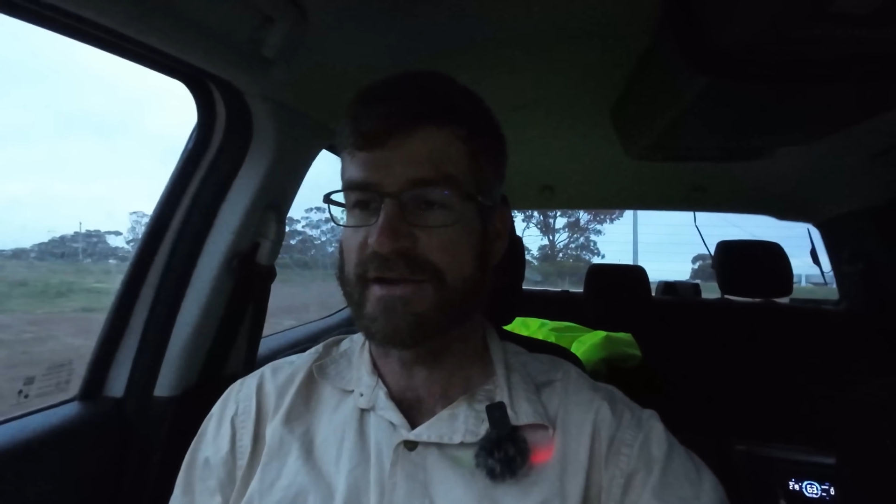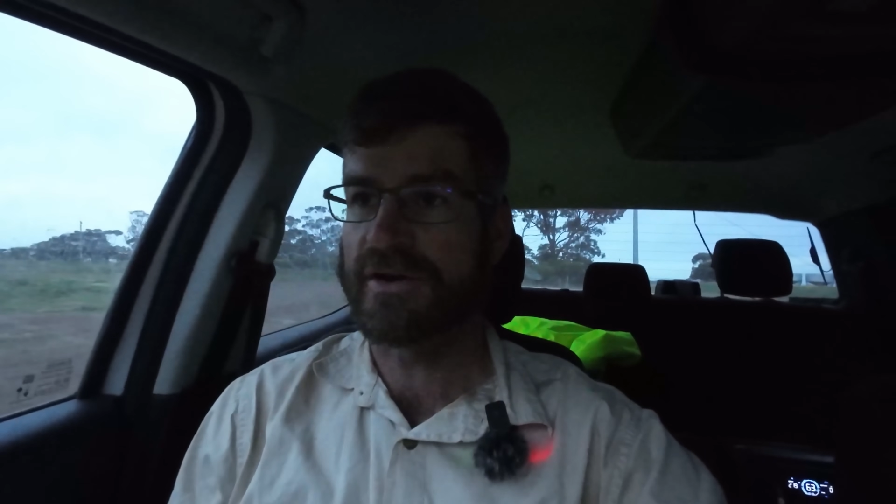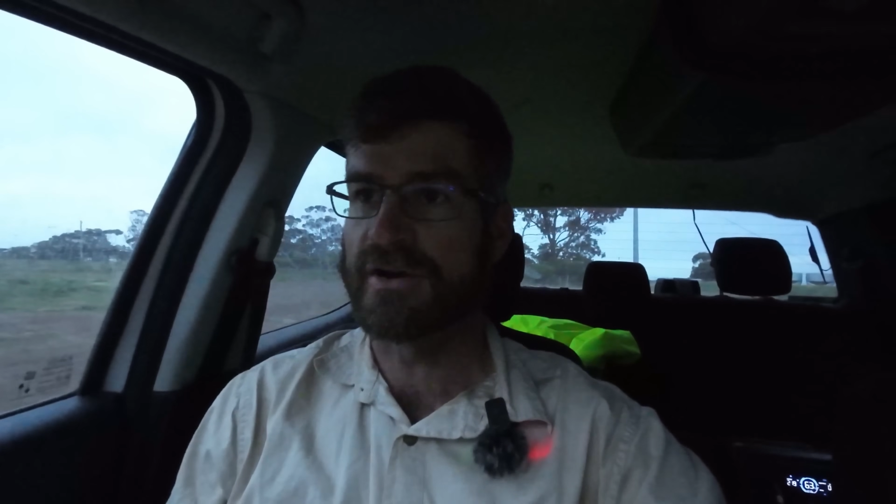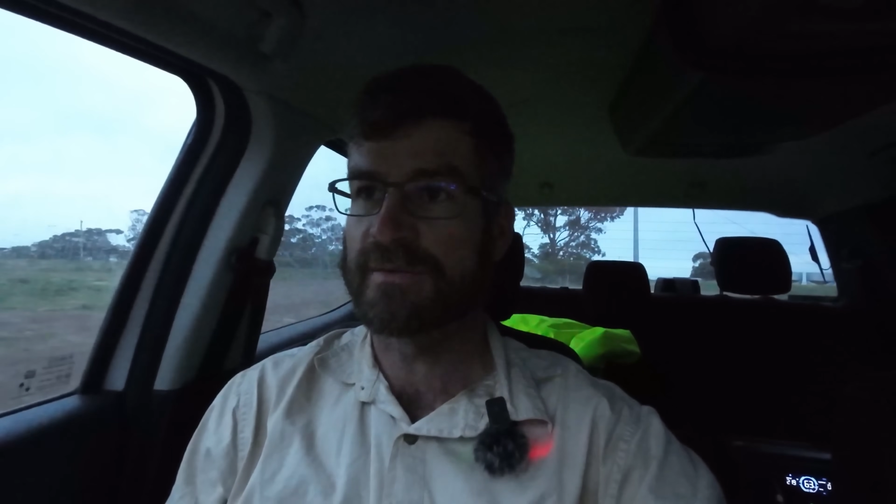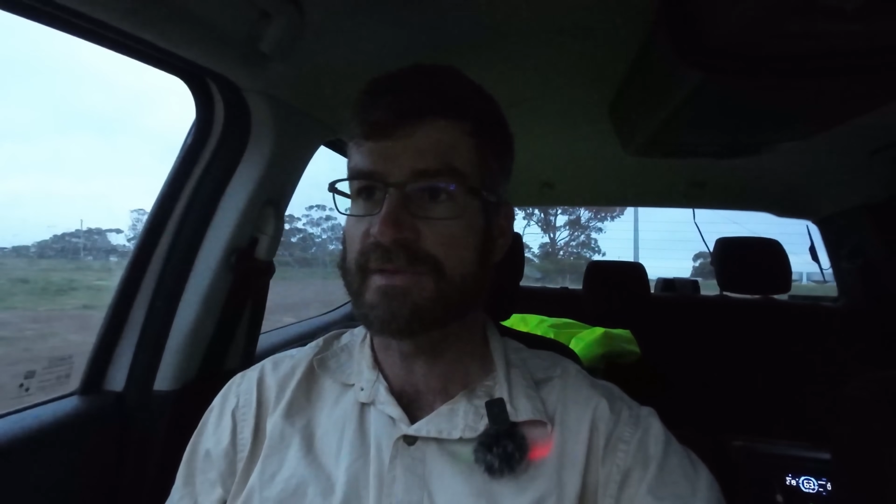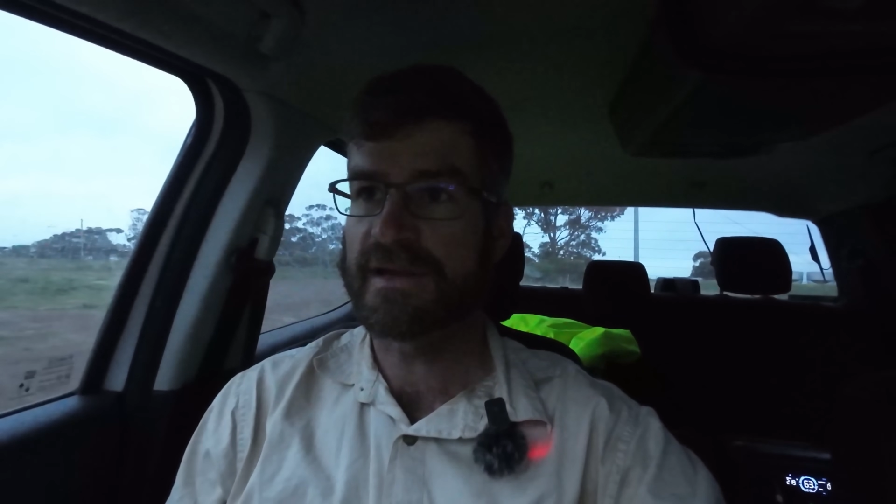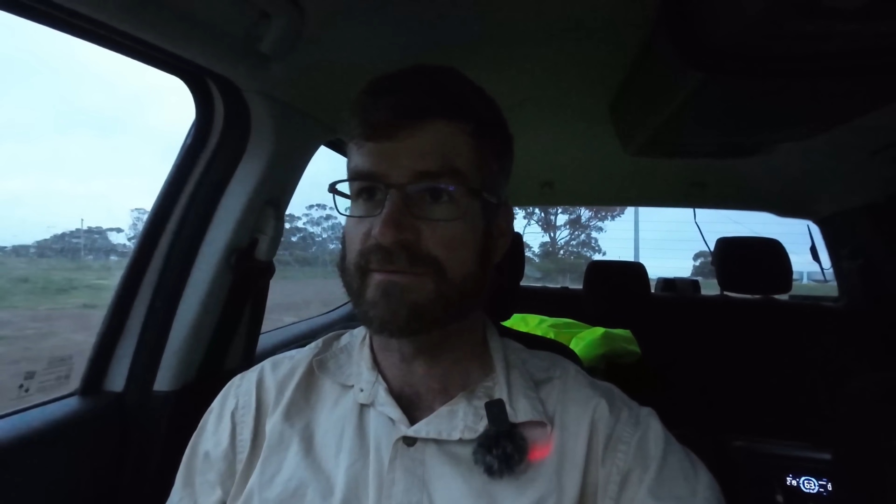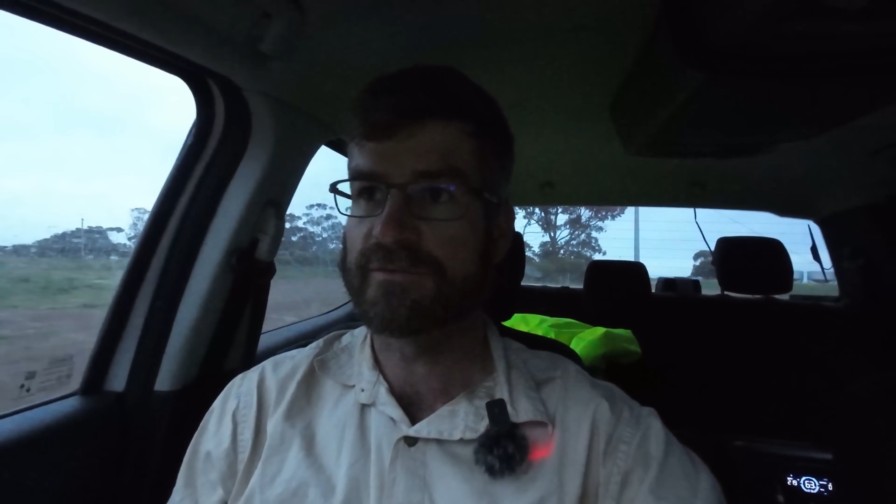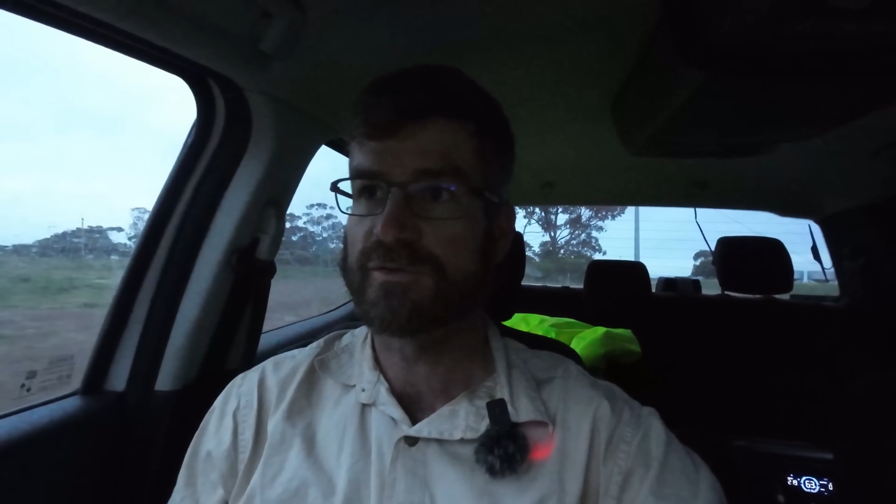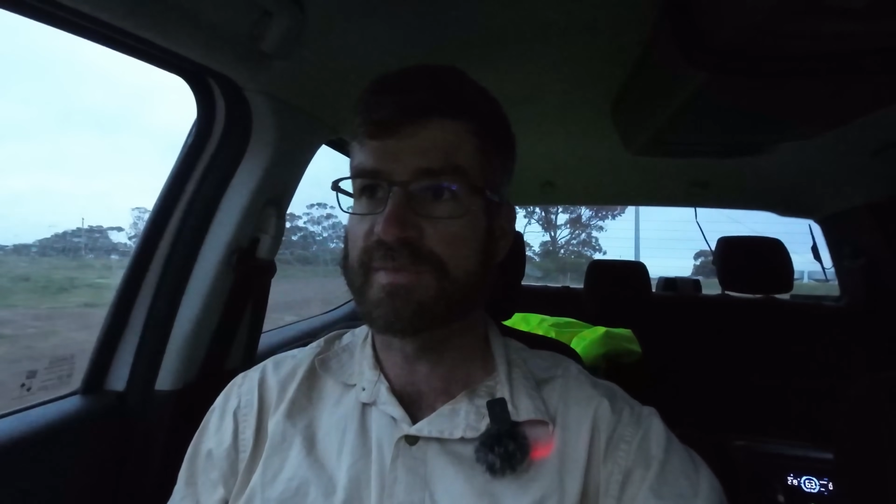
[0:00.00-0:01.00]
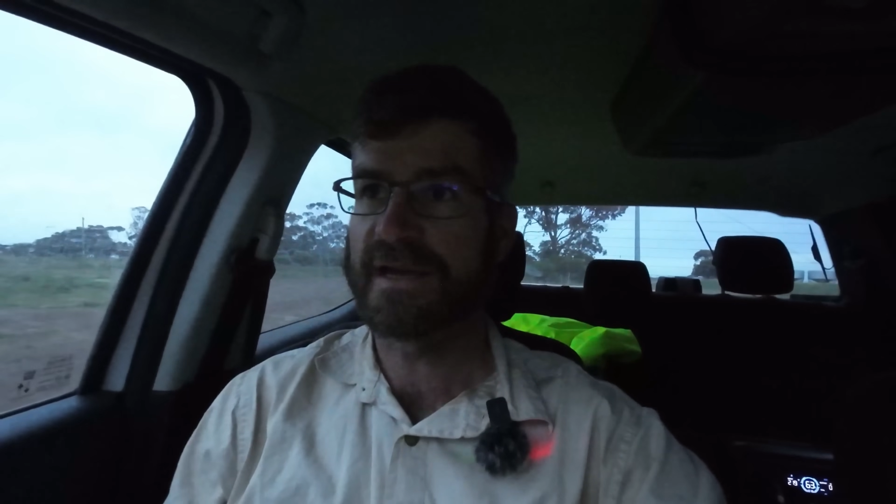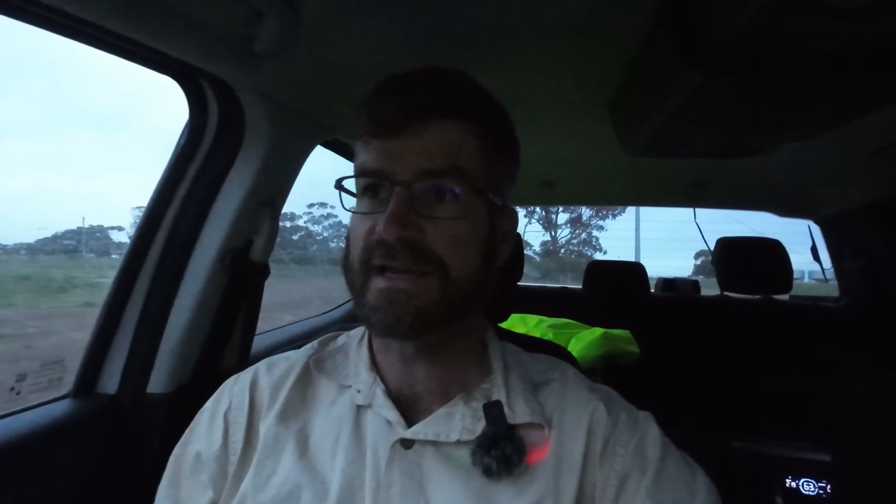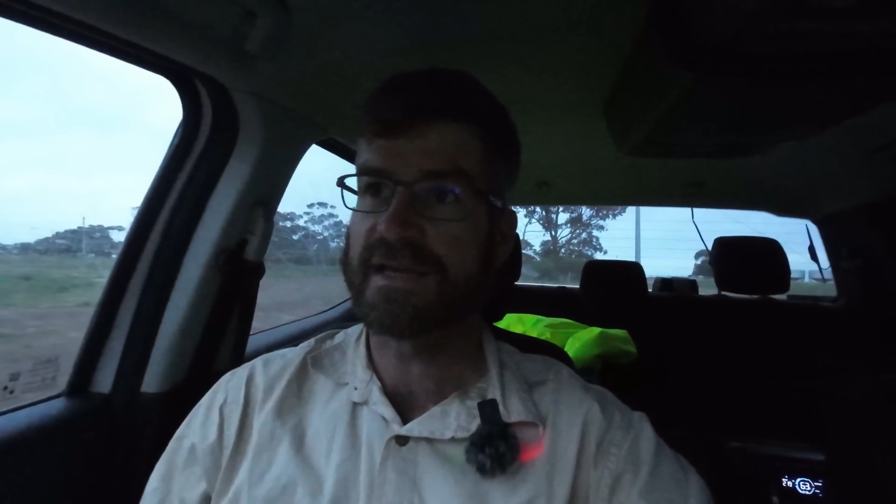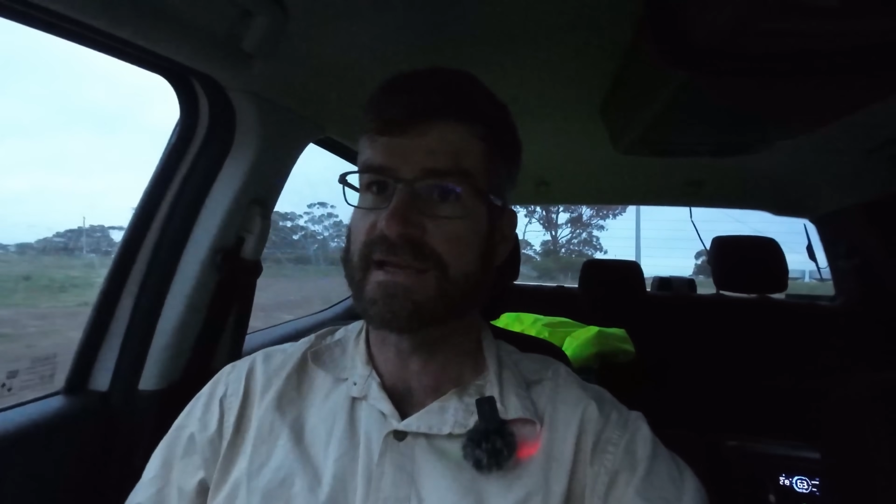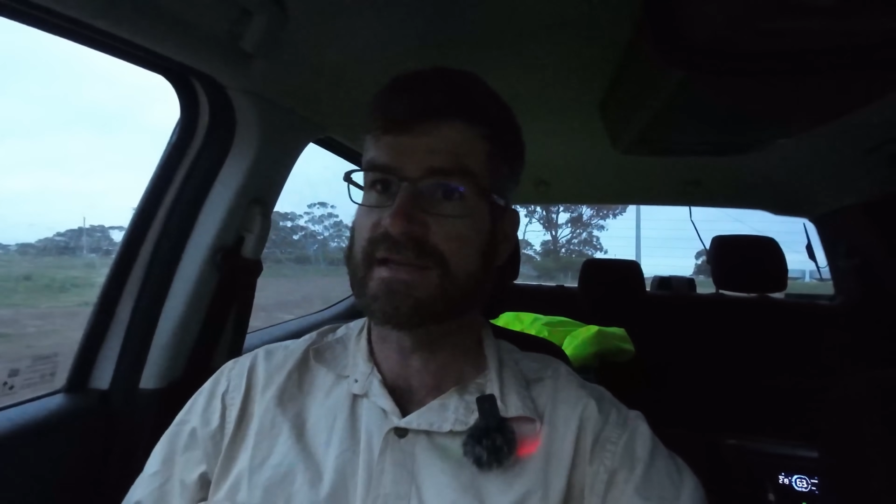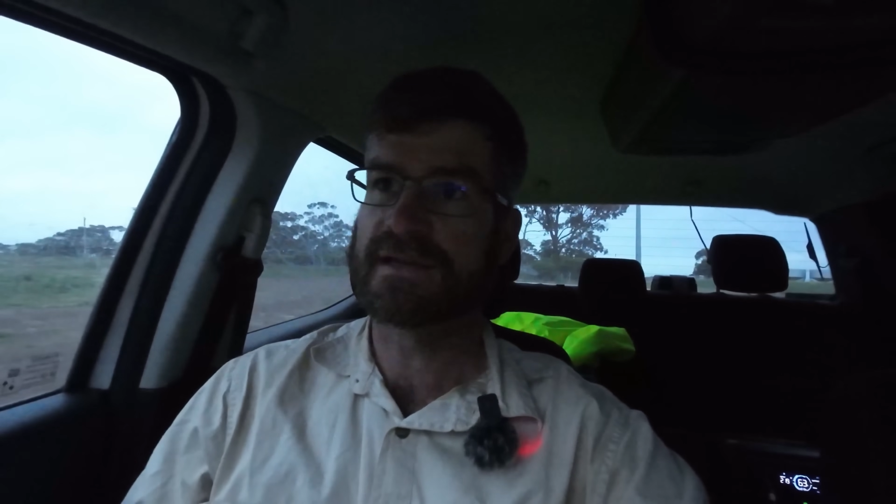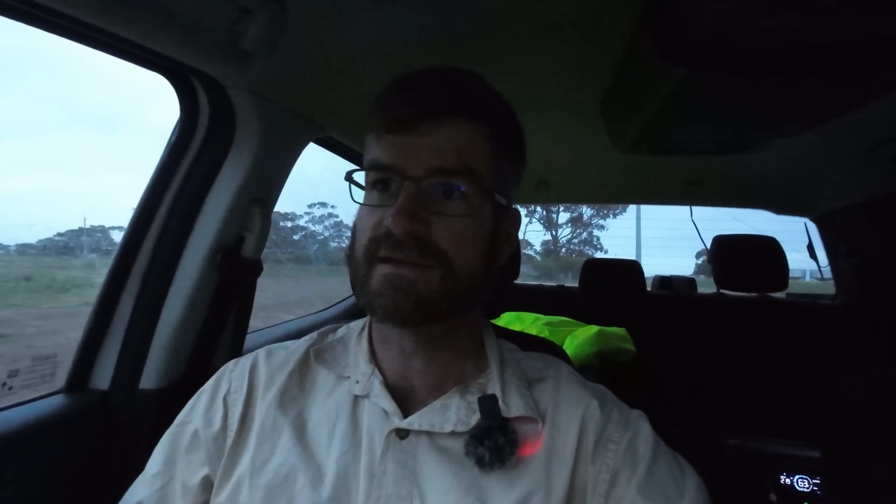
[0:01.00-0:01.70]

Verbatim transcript: home, it will be